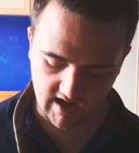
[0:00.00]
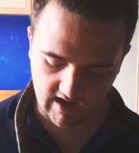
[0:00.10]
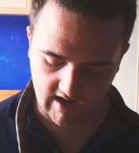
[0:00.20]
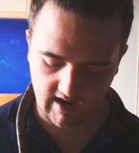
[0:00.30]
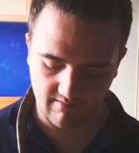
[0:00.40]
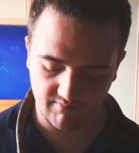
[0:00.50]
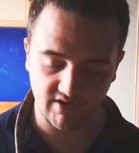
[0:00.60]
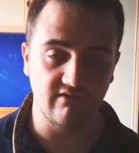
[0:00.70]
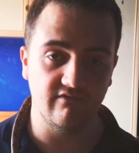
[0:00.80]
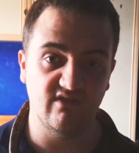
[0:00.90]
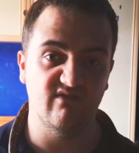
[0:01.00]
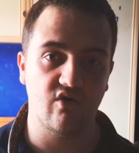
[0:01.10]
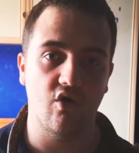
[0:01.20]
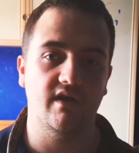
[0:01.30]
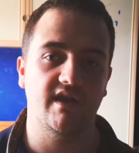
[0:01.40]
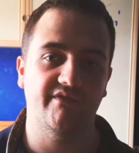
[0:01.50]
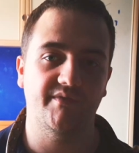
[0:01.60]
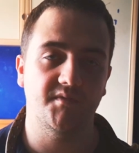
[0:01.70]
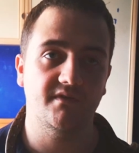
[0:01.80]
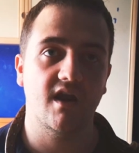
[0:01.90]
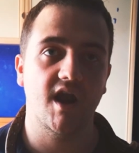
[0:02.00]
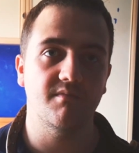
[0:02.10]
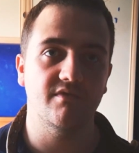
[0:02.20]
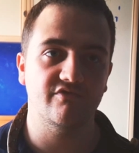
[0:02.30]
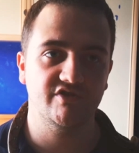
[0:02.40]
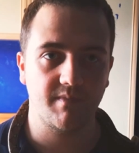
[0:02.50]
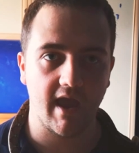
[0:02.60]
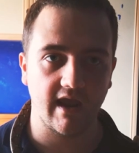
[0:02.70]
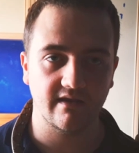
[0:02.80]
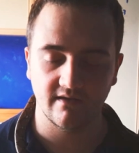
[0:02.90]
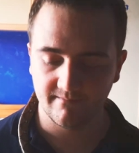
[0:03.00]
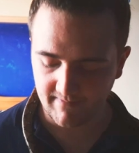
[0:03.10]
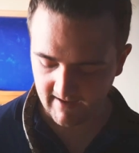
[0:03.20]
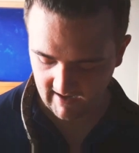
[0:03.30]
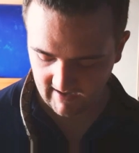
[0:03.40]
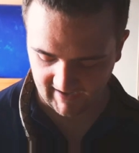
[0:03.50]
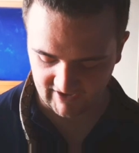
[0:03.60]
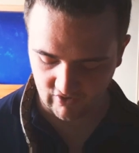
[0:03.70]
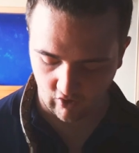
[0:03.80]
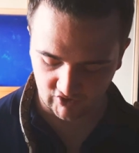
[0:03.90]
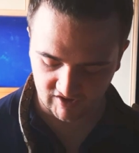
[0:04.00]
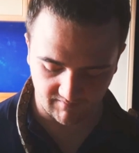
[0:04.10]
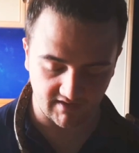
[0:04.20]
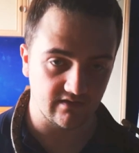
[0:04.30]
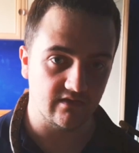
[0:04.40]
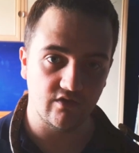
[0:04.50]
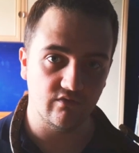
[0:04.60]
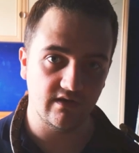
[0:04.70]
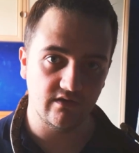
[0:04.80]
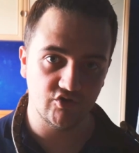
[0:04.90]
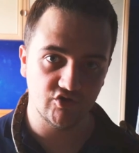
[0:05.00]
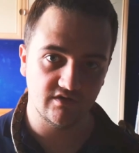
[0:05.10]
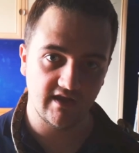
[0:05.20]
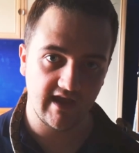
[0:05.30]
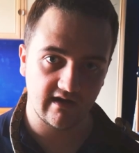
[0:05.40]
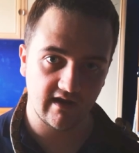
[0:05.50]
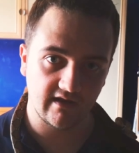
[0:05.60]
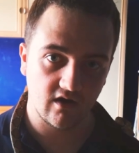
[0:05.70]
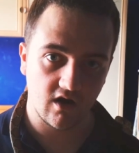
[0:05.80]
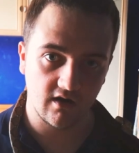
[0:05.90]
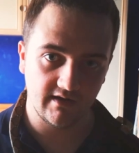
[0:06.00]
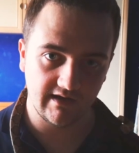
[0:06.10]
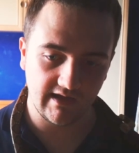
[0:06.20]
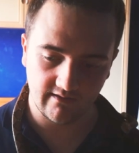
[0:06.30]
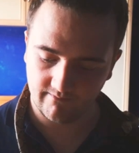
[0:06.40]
but you've got to give them the time and respect. It's not something that you should take lightheartedly.